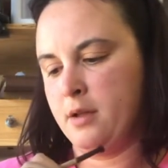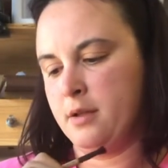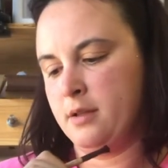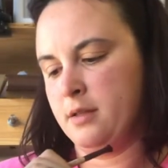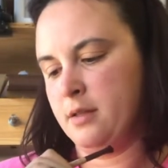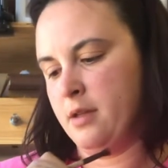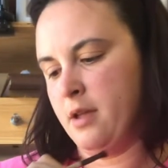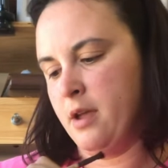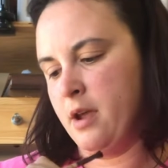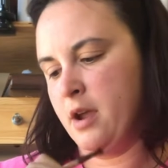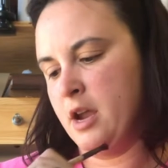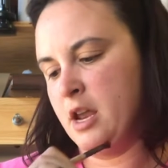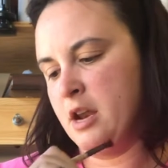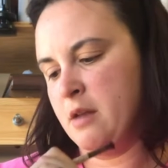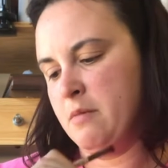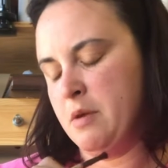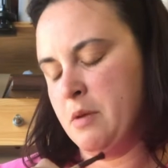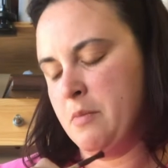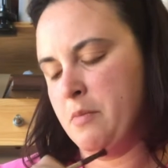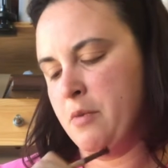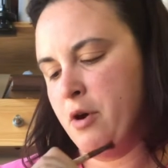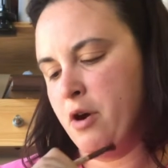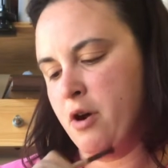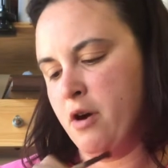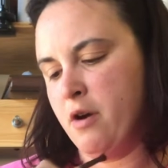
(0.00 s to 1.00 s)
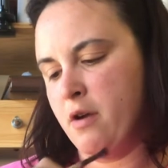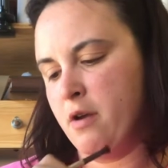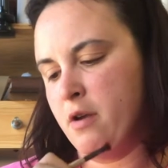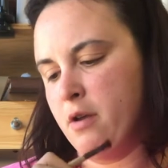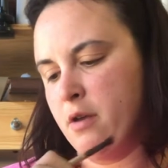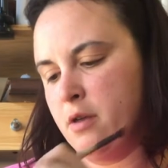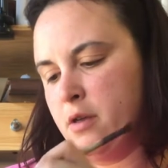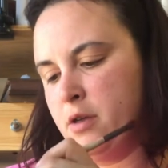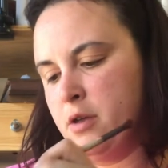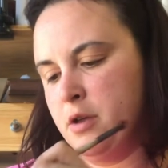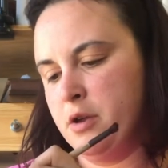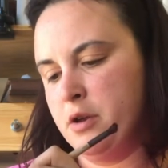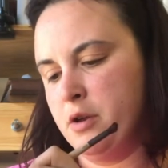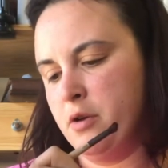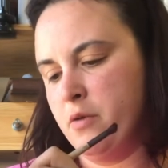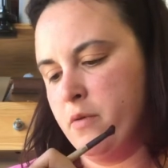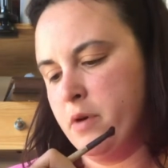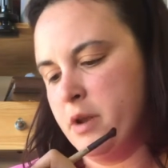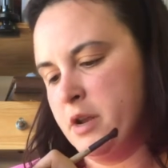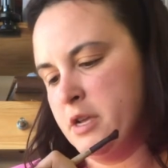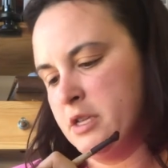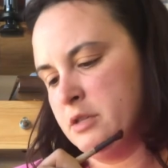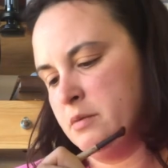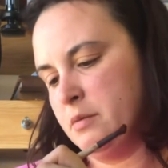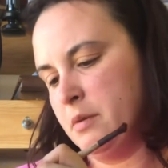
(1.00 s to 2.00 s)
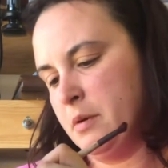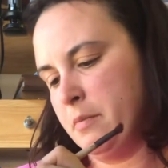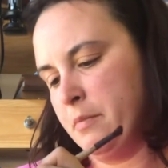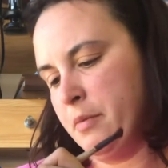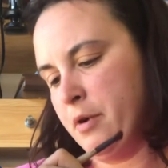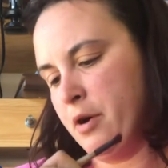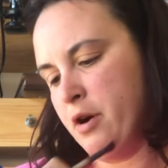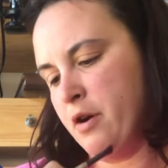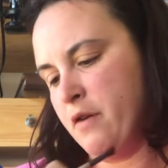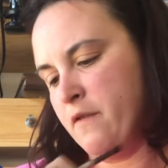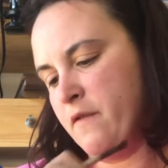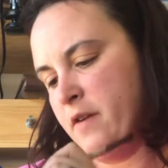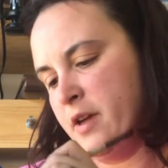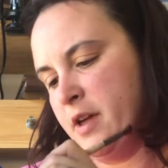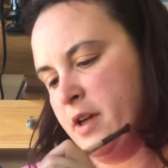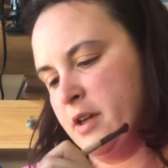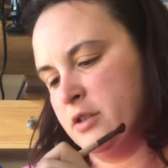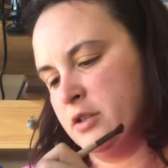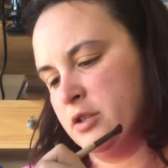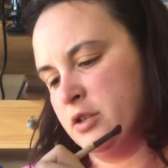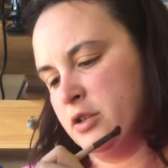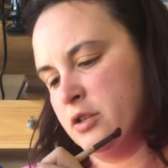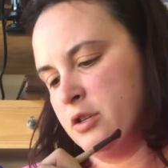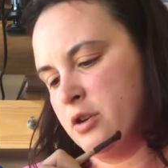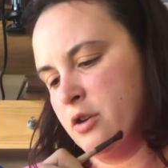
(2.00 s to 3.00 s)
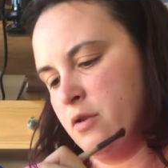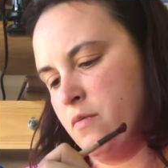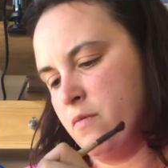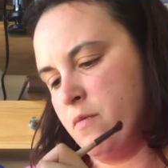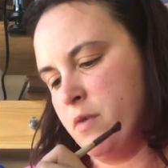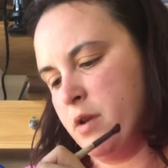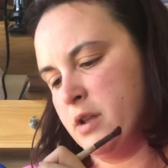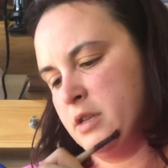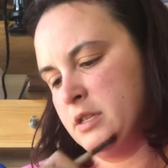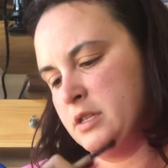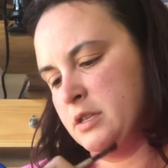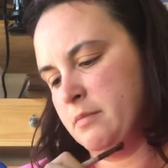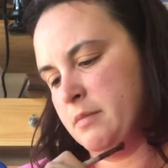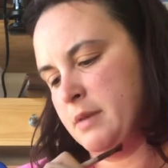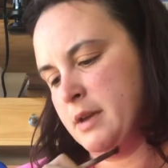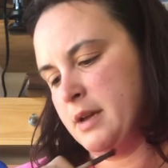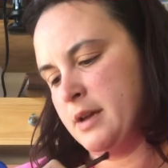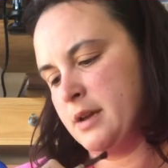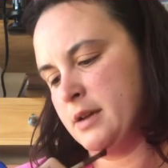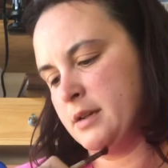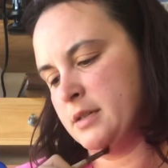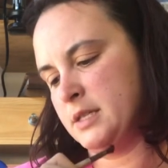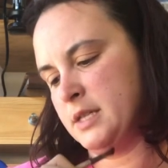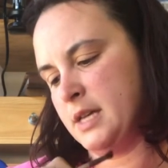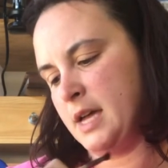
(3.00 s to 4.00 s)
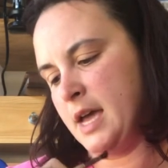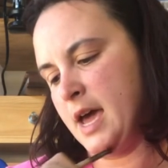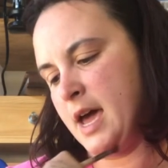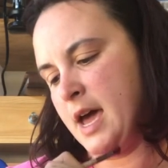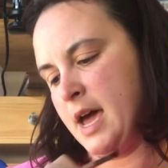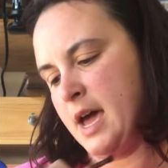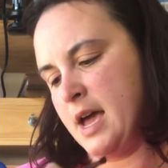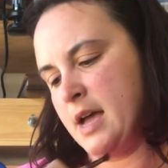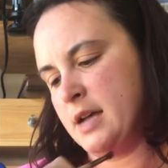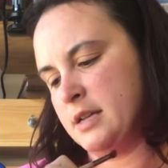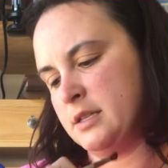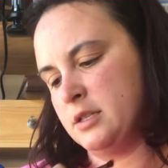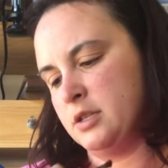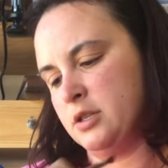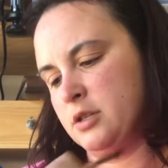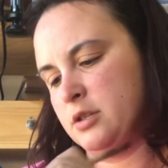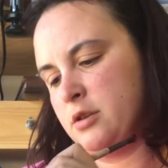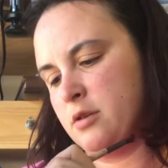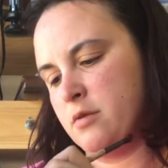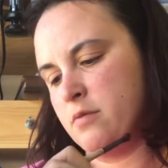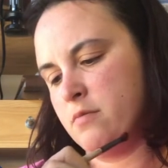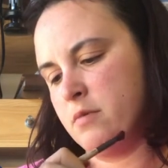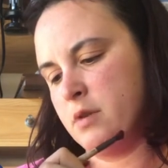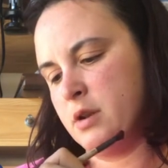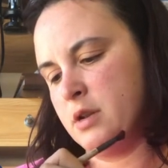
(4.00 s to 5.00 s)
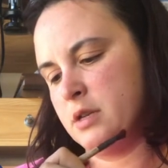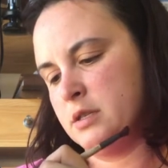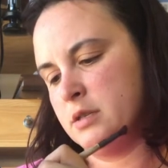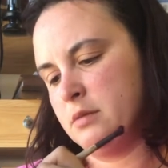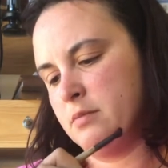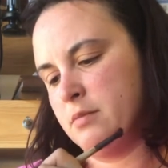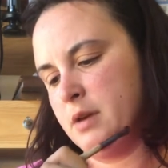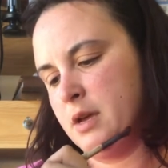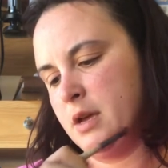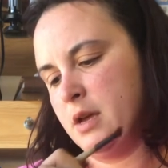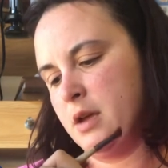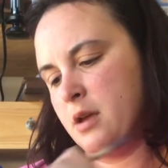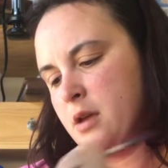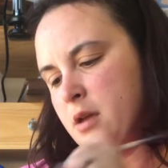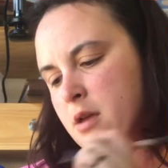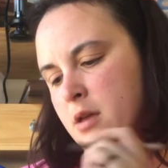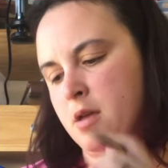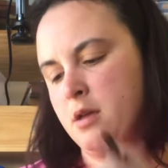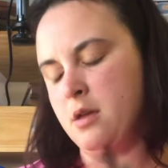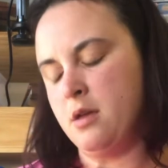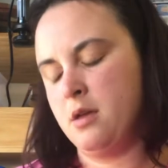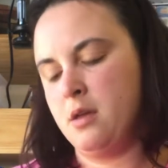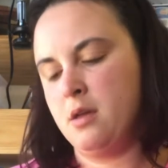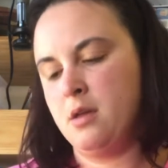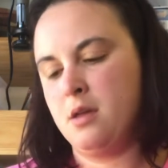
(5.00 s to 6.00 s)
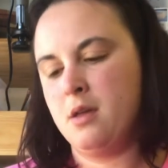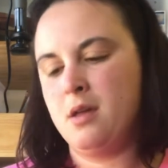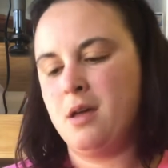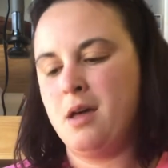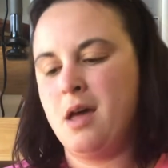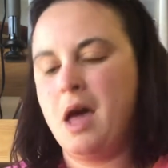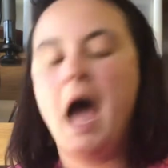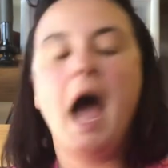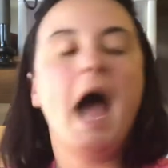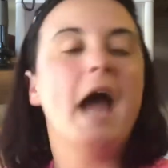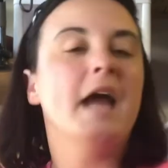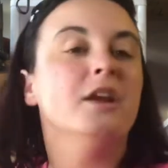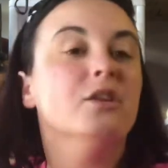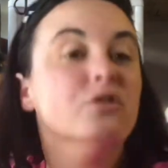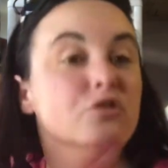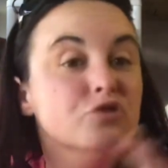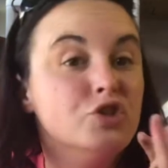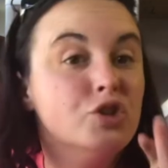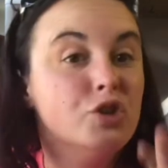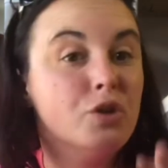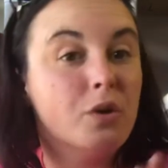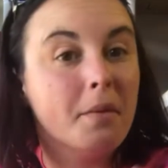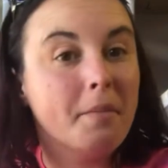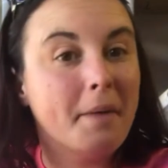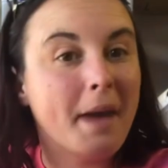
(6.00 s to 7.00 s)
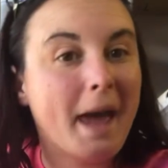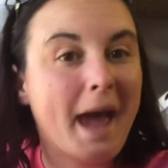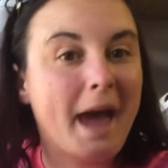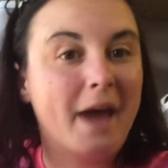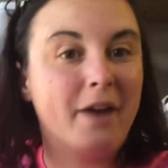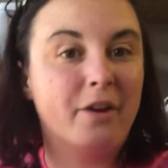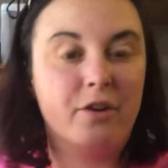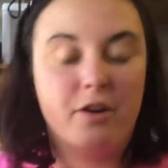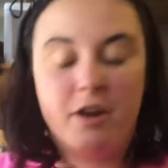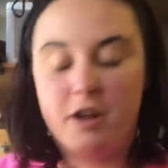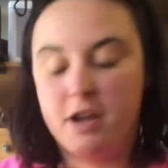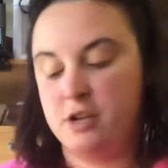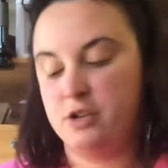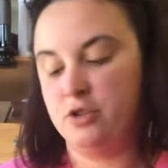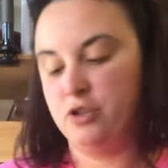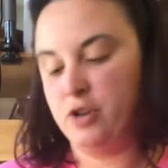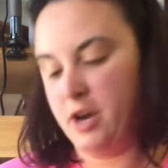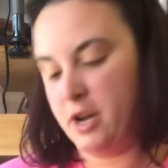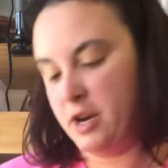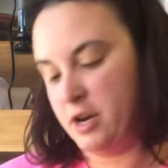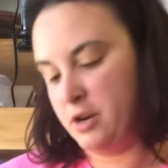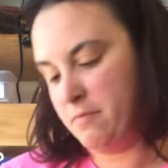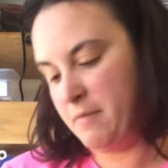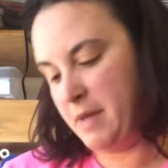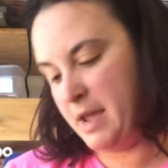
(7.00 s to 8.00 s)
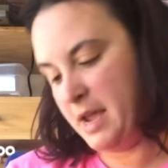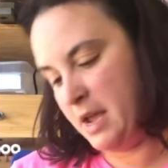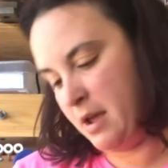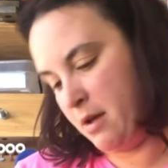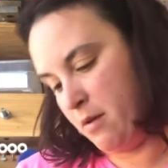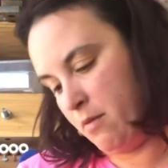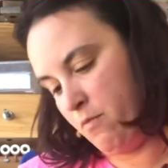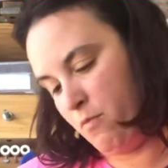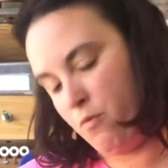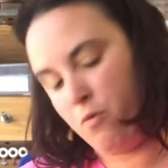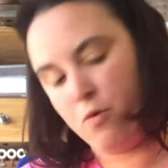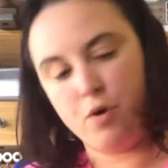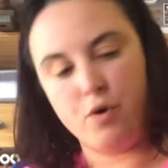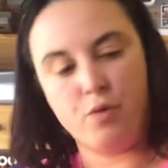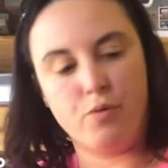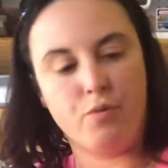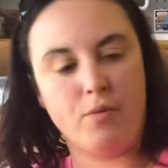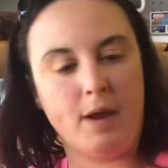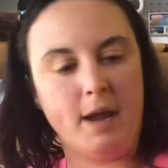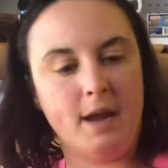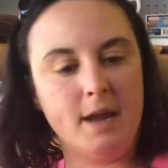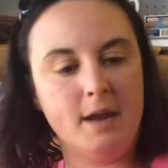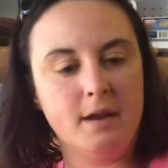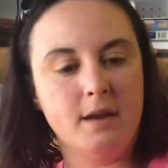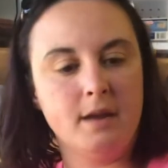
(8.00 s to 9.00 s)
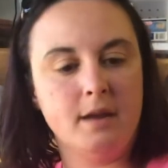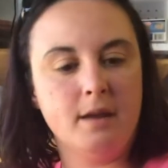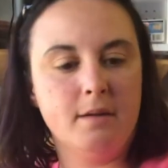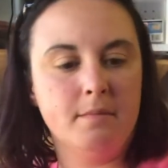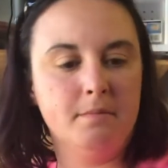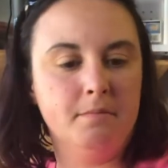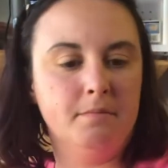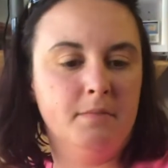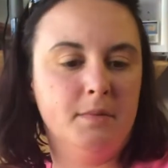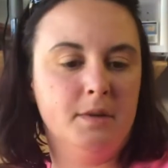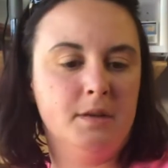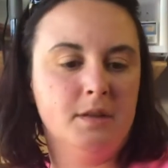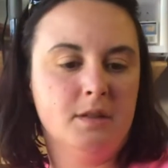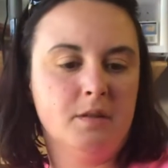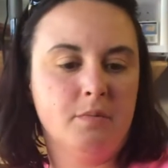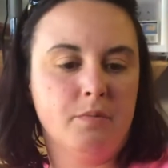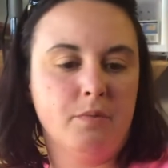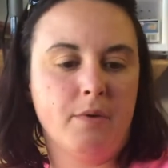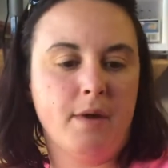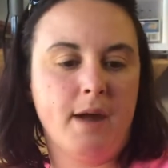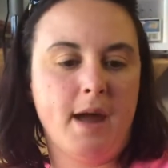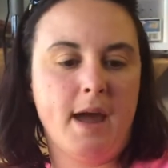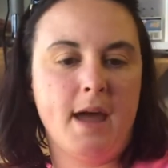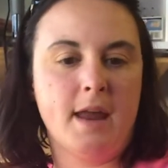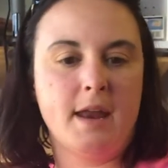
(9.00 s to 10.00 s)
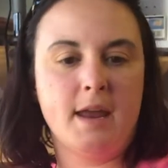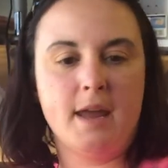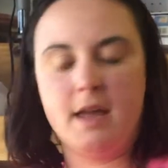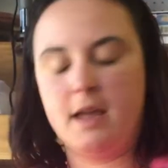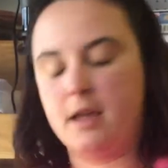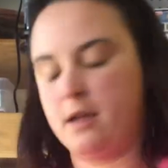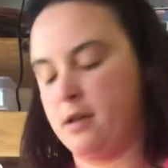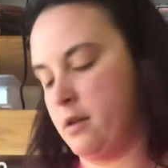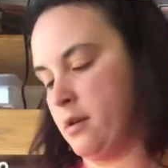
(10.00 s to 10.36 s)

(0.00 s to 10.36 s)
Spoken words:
not going to be you don't want it to be perfect. You don't want it to be exact. You don't want it to be, I don't do a pattern. I try to make it more random and sporadic.